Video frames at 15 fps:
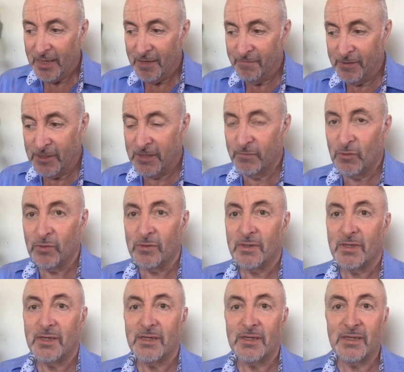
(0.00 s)
First of all,
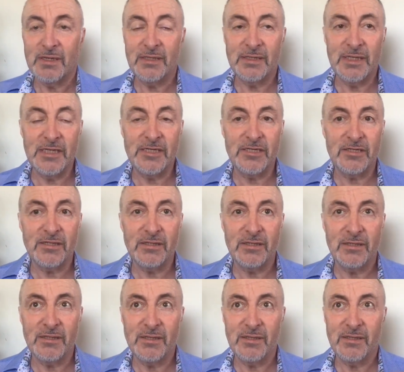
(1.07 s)
this
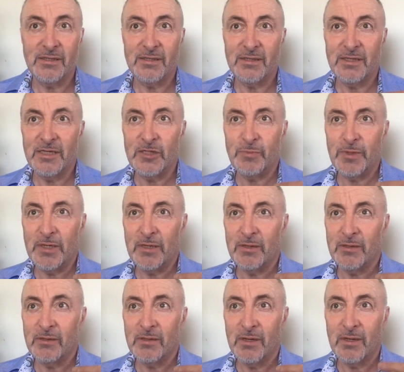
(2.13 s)
is
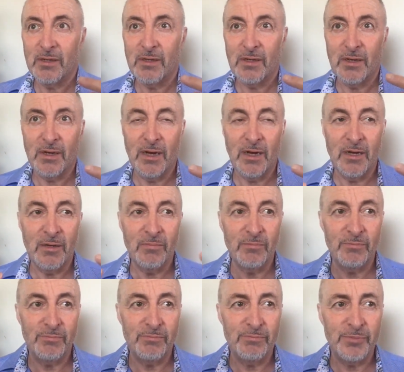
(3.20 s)
being Um,
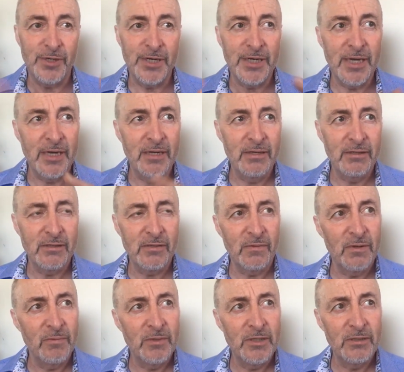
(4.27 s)
predicated, is the
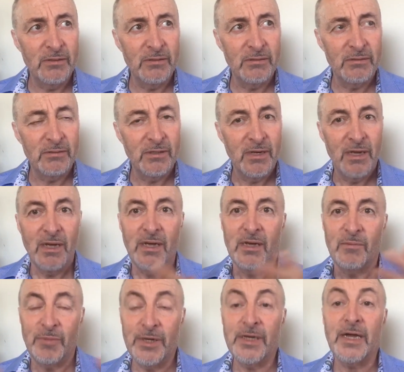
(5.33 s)
right word?
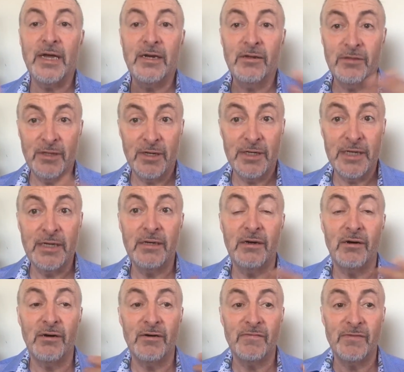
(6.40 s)
Predicated on the idea
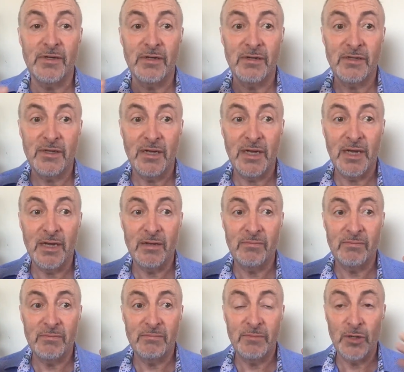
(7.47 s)
of um,
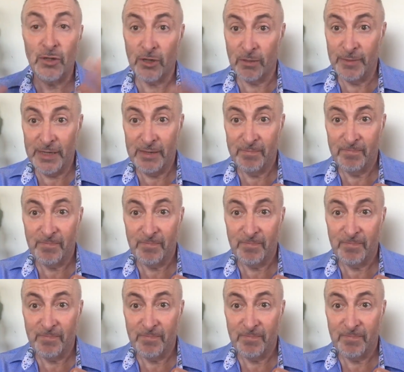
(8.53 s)
monogamy.